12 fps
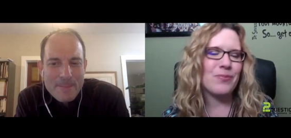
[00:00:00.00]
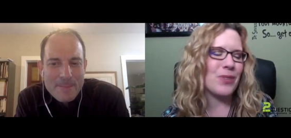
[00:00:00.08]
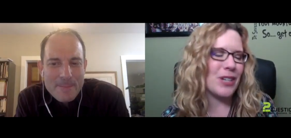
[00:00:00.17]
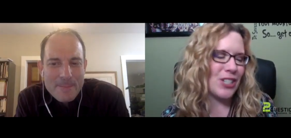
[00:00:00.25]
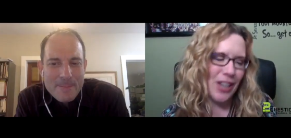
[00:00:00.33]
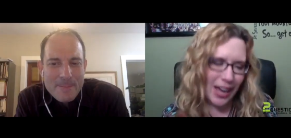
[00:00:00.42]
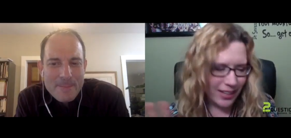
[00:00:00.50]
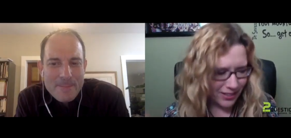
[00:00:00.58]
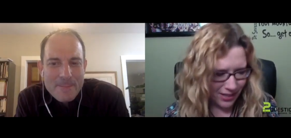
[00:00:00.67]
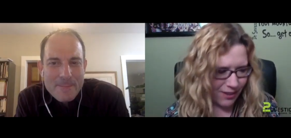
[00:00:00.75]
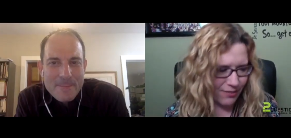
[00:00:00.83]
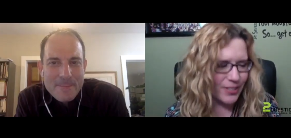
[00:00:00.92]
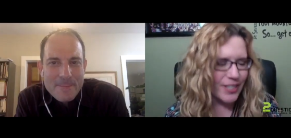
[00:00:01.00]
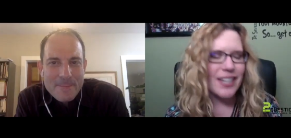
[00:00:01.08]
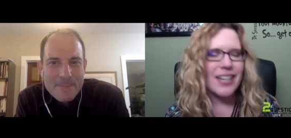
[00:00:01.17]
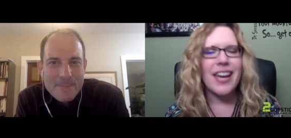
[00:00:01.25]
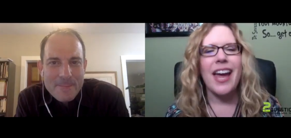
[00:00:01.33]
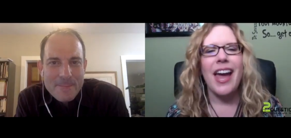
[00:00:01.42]
Speaker 1: which I loved.
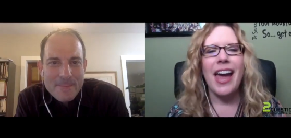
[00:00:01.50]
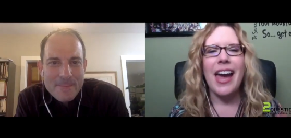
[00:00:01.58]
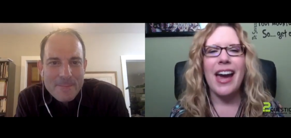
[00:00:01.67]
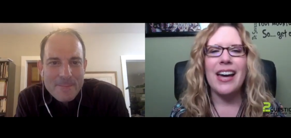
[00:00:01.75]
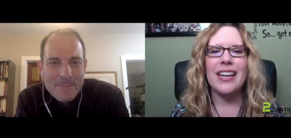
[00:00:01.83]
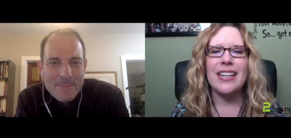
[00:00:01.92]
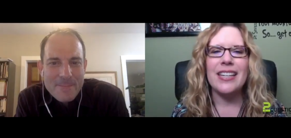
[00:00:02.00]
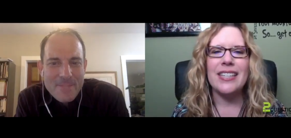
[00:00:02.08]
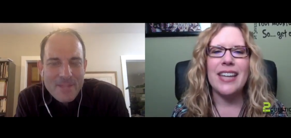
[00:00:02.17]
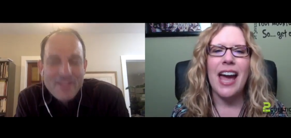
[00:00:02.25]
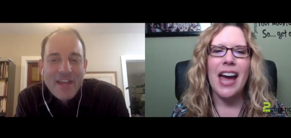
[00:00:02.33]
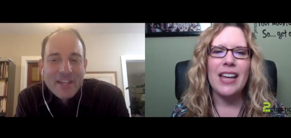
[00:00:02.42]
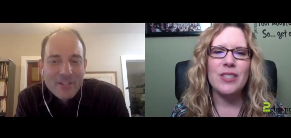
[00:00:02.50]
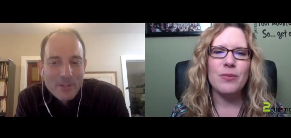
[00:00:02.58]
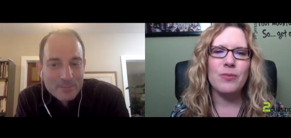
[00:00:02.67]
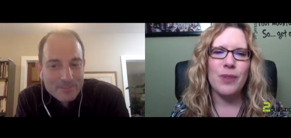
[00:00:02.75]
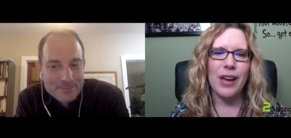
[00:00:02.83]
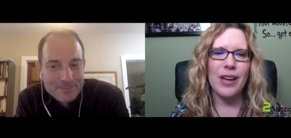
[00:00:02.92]
And thank as
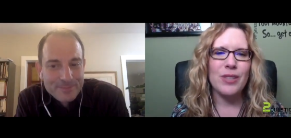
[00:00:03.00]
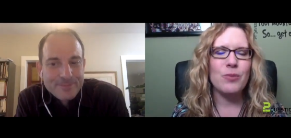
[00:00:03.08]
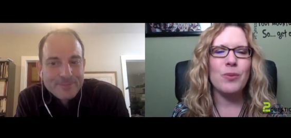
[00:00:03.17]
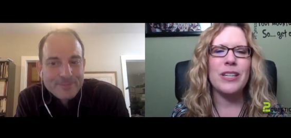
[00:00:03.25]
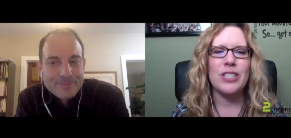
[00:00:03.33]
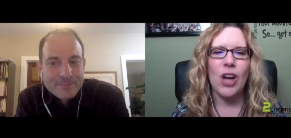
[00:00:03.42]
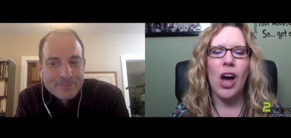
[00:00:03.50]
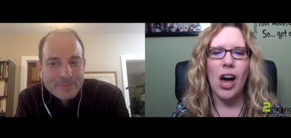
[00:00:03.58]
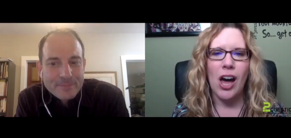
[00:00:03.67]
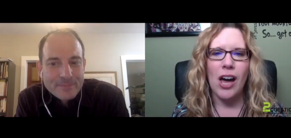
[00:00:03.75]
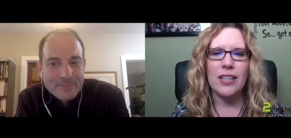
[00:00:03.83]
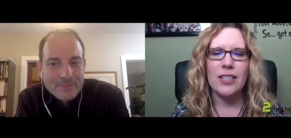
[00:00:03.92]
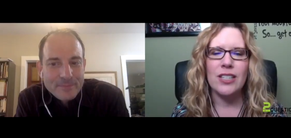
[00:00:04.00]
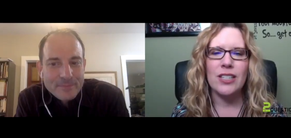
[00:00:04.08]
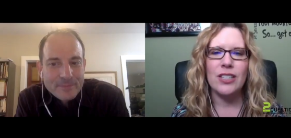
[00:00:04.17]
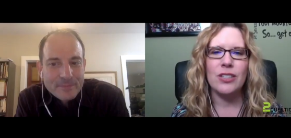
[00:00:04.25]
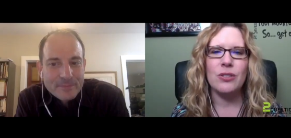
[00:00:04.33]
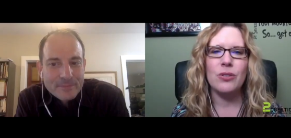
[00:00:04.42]
you. as we talked,
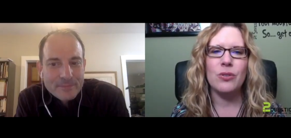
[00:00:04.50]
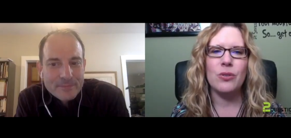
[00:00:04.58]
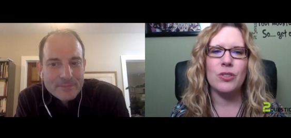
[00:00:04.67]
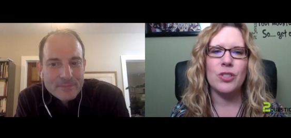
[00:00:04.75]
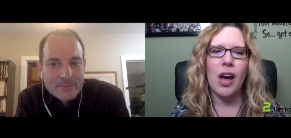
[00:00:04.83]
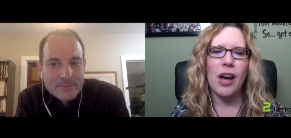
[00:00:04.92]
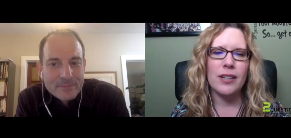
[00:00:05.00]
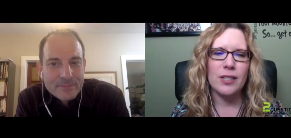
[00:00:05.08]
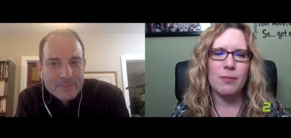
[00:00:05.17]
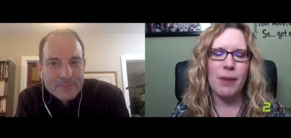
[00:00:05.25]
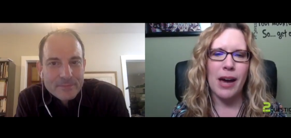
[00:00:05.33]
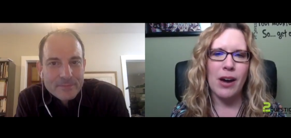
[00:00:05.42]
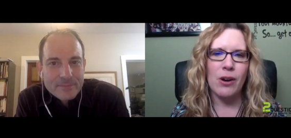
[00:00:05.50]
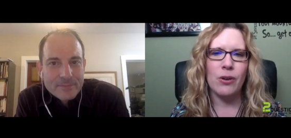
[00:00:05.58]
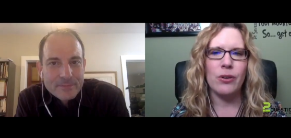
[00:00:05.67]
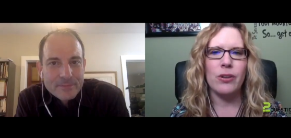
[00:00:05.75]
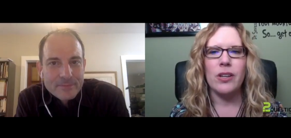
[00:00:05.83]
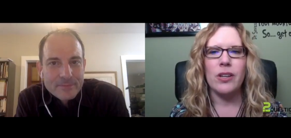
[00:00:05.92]
you talked
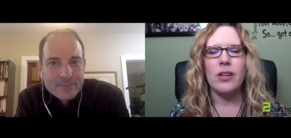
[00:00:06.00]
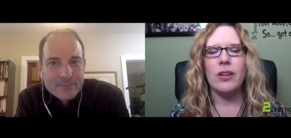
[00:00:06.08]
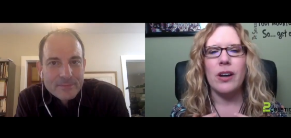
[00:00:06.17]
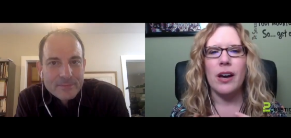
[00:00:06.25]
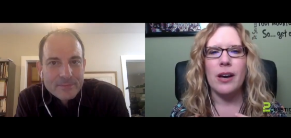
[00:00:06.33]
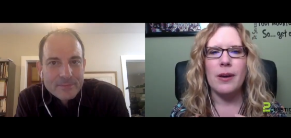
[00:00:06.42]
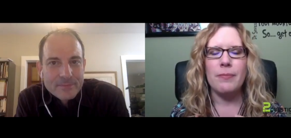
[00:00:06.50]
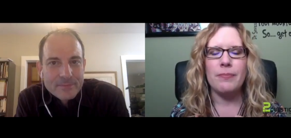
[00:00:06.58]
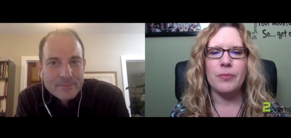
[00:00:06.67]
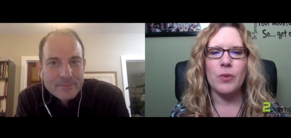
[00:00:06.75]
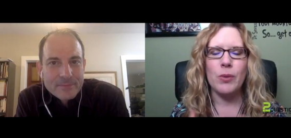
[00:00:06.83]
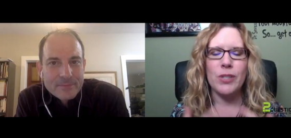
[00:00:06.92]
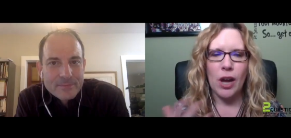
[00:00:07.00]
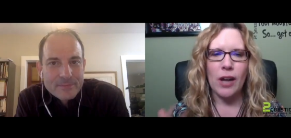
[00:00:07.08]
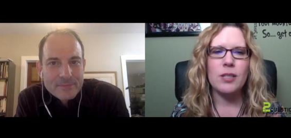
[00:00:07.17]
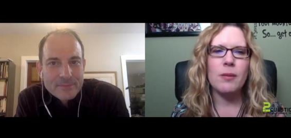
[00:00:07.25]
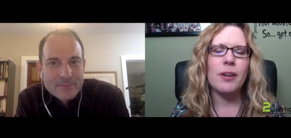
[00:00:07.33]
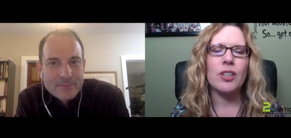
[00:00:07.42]
about um, we
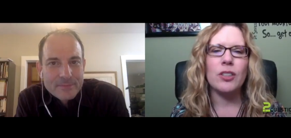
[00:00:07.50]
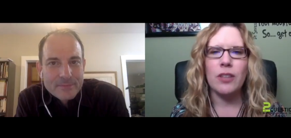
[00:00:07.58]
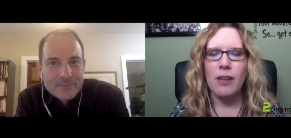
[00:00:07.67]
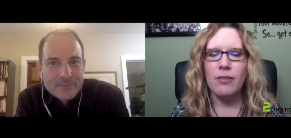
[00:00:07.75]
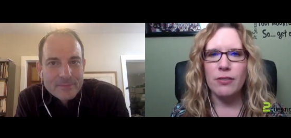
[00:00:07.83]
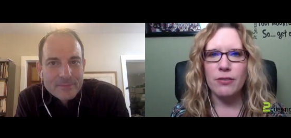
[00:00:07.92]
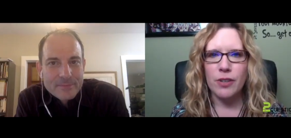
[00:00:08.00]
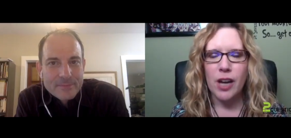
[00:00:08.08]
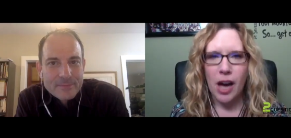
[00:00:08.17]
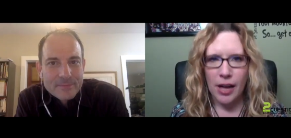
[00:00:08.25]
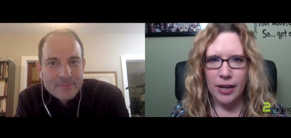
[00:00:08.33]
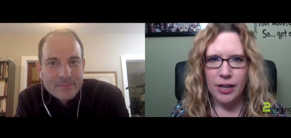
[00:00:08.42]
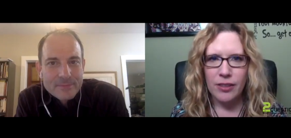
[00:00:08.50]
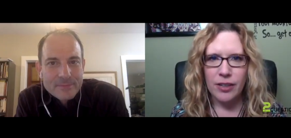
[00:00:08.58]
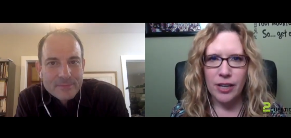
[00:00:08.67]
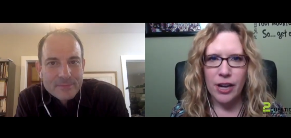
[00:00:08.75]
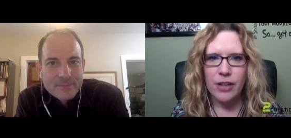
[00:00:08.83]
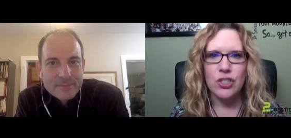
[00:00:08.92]
talked about your love of Ghana, the
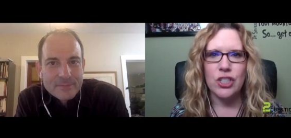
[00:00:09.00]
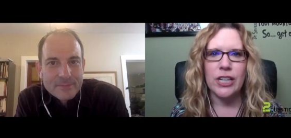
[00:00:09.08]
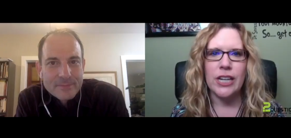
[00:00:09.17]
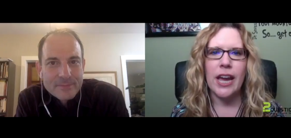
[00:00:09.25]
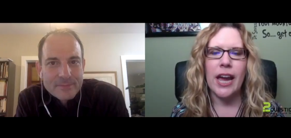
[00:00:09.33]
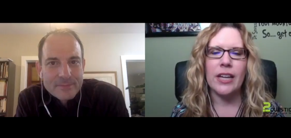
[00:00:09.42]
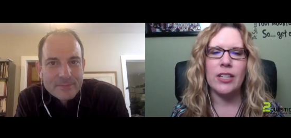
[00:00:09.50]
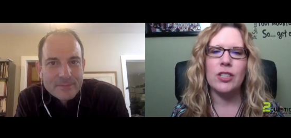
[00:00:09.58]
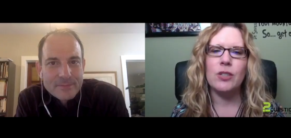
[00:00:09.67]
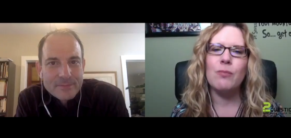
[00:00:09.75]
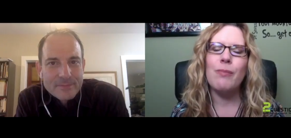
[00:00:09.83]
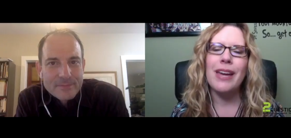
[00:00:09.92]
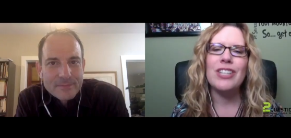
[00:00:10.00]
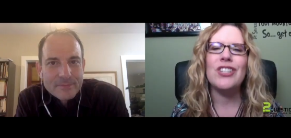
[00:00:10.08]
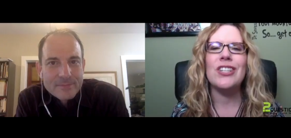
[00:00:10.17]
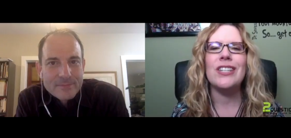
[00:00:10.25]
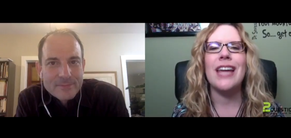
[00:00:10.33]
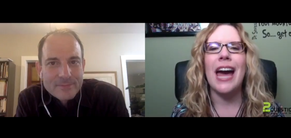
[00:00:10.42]
country, and you
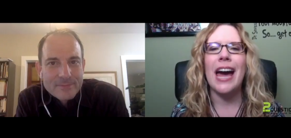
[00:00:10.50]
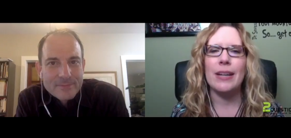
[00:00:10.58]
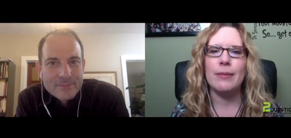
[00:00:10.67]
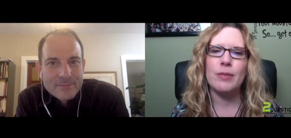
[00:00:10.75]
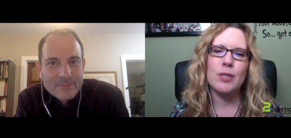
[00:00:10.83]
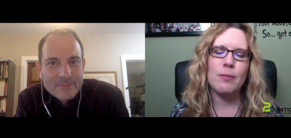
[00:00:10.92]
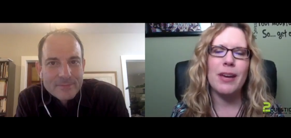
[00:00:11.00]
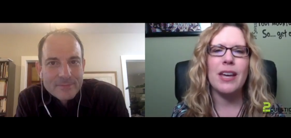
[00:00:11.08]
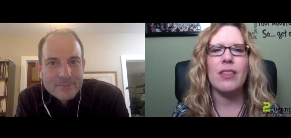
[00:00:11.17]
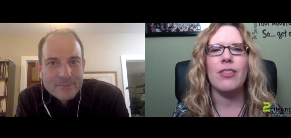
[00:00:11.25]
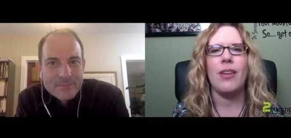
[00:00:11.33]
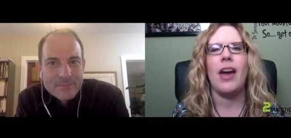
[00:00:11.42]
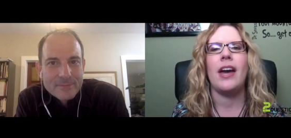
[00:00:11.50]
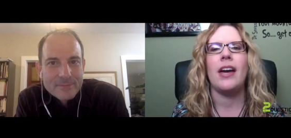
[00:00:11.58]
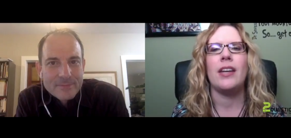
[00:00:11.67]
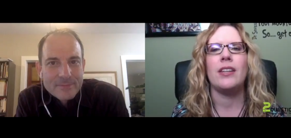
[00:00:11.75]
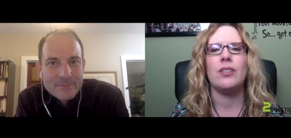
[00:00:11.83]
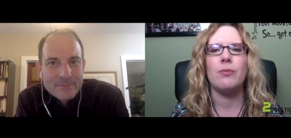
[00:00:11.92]
mentioned Adam Smith
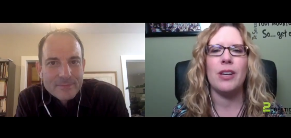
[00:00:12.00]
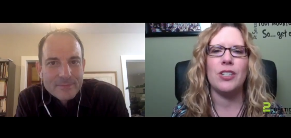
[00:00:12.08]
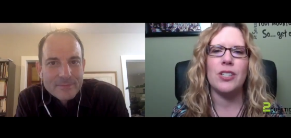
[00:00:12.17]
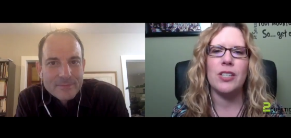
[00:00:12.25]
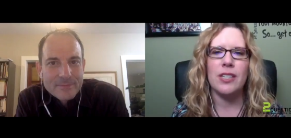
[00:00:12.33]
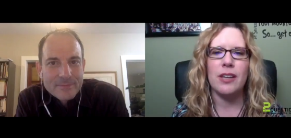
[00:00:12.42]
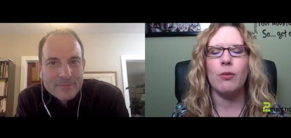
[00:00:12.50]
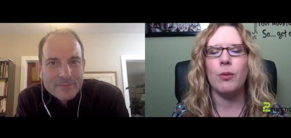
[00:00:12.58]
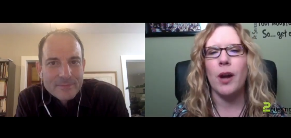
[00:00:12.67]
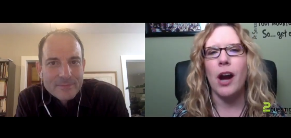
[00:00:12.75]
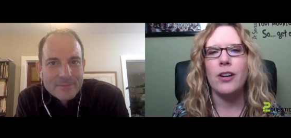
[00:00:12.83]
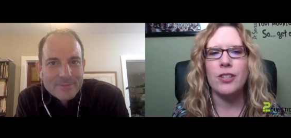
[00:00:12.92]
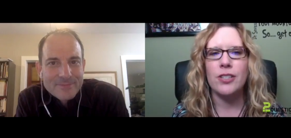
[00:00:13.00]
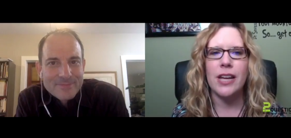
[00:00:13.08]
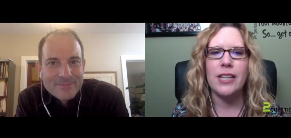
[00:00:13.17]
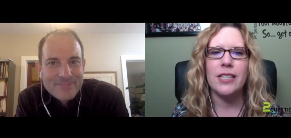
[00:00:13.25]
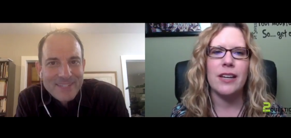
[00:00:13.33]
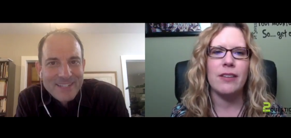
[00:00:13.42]
and you mentioned David Ricardo's
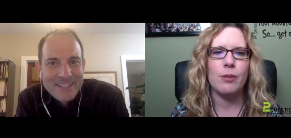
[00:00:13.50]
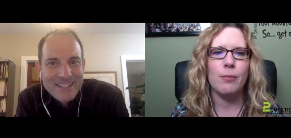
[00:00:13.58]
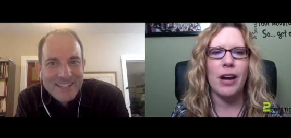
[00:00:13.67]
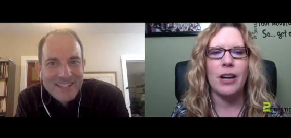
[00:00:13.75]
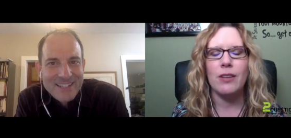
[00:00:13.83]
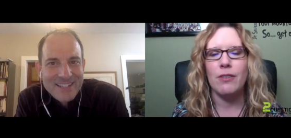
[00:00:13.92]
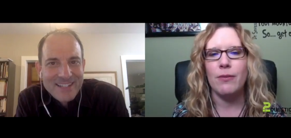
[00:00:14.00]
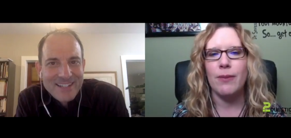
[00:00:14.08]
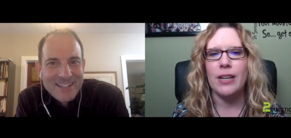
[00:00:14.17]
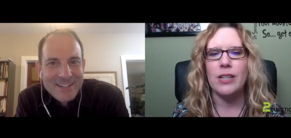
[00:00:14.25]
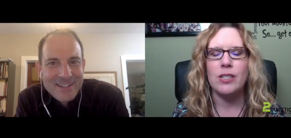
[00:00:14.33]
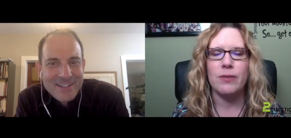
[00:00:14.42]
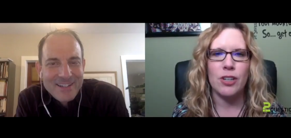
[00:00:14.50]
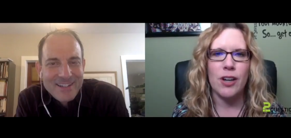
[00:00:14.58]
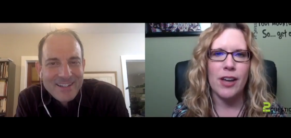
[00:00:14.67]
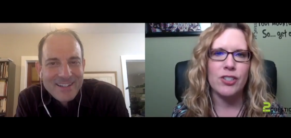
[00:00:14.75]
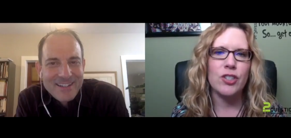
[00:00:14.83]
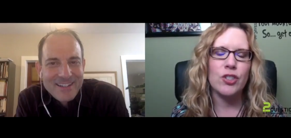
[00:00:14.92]
idea of comparative advantage of
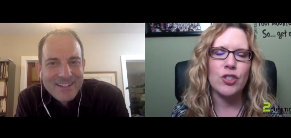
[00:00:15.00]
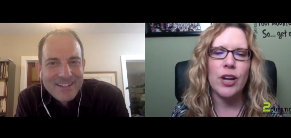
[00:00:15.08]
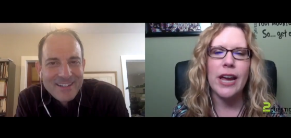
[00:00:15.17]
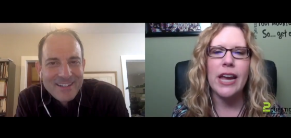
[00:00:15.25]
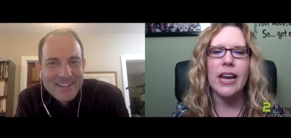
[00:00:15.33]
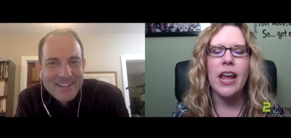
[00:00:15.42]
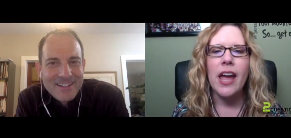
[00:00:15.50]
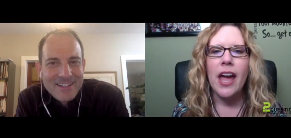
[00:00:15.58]
international trade